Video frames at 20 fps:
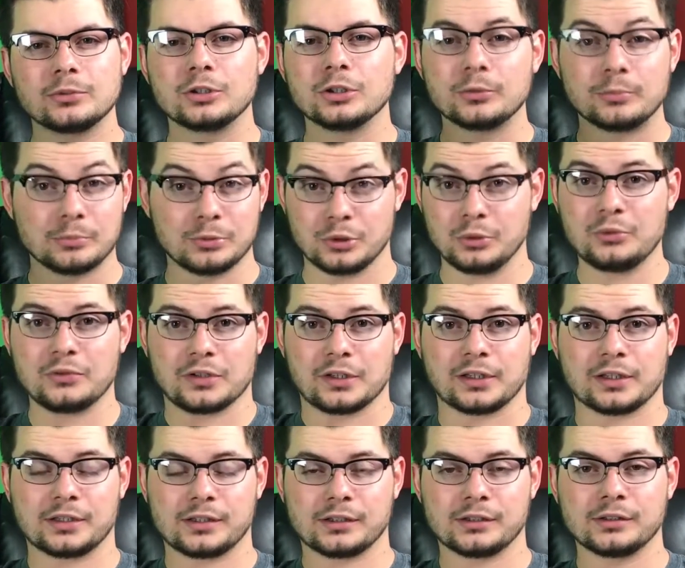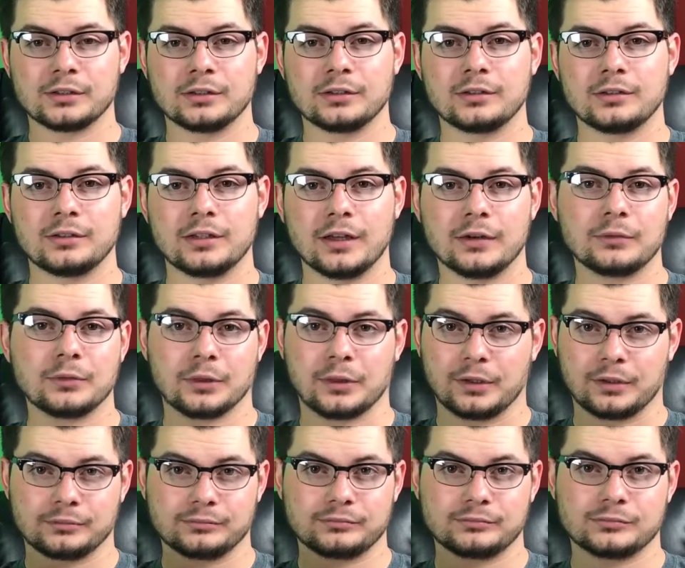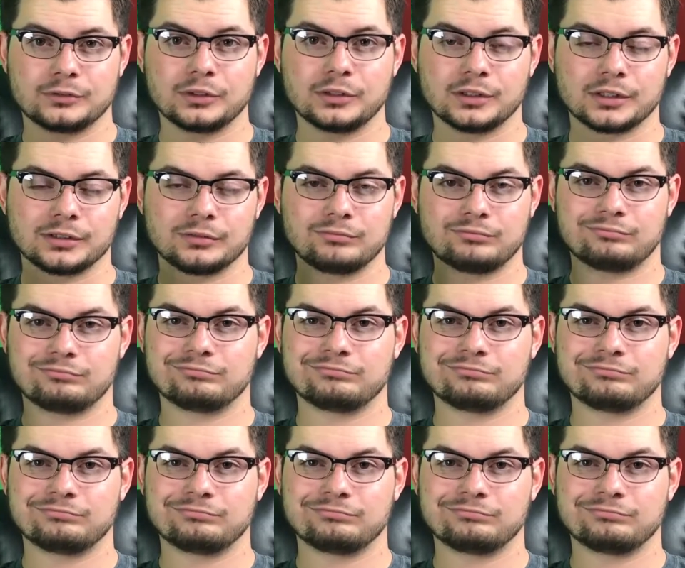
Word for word: good music, good everything, really.